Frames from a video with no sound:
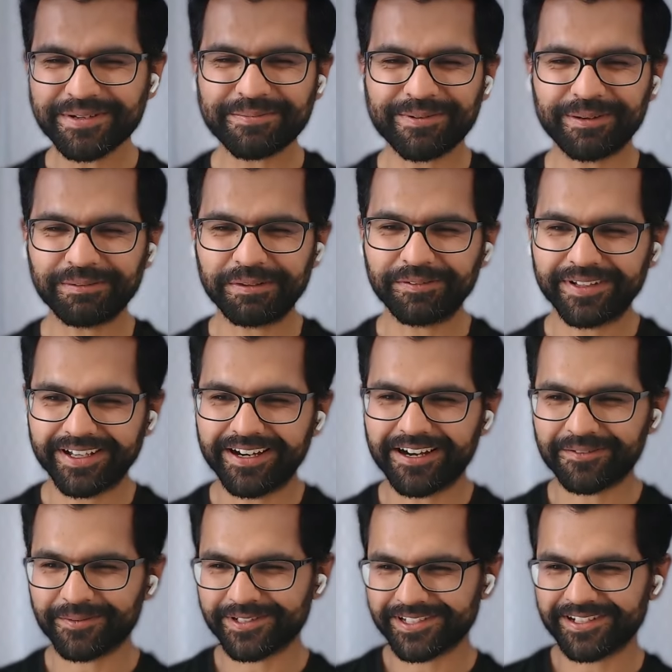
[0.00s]
be a problem of like
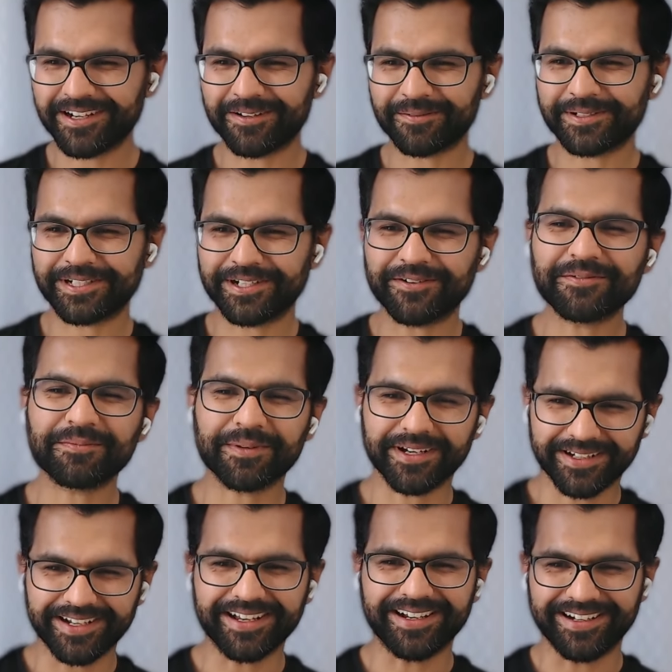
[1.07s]
garbage in, garbage out, but
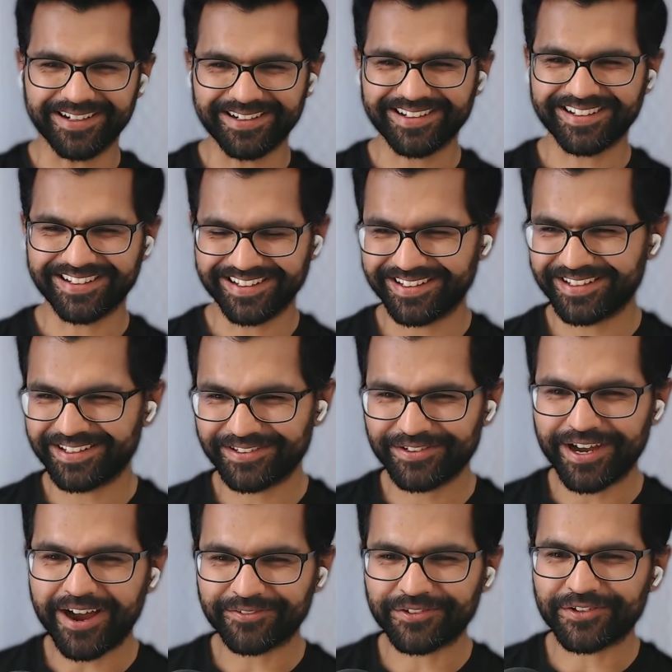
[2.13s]
uh, uh you
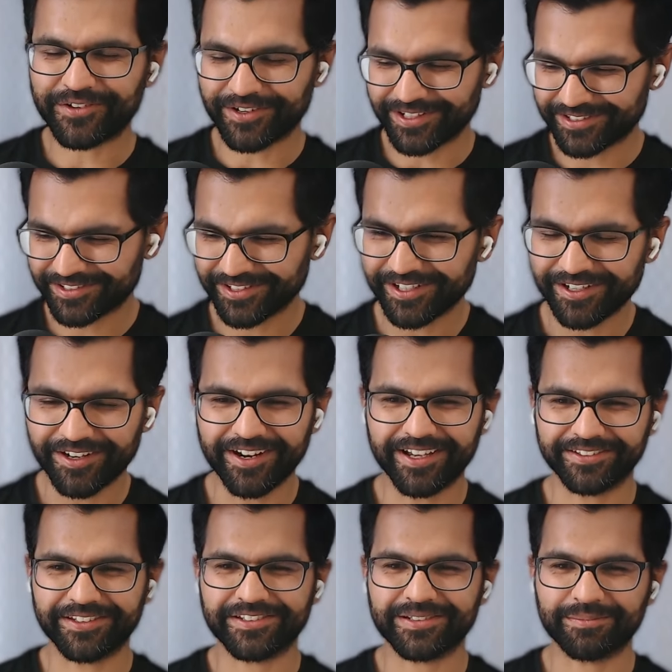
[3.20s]
have to yeah. trust the underlying
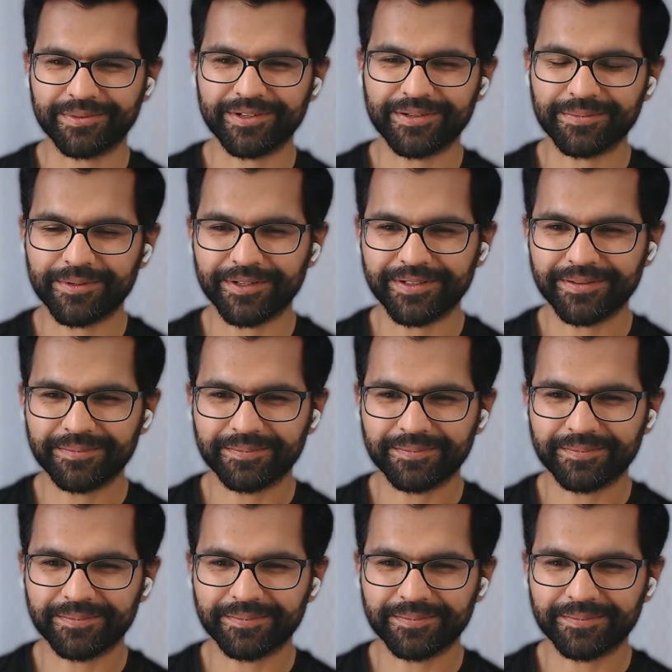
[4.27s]
system beyond a point.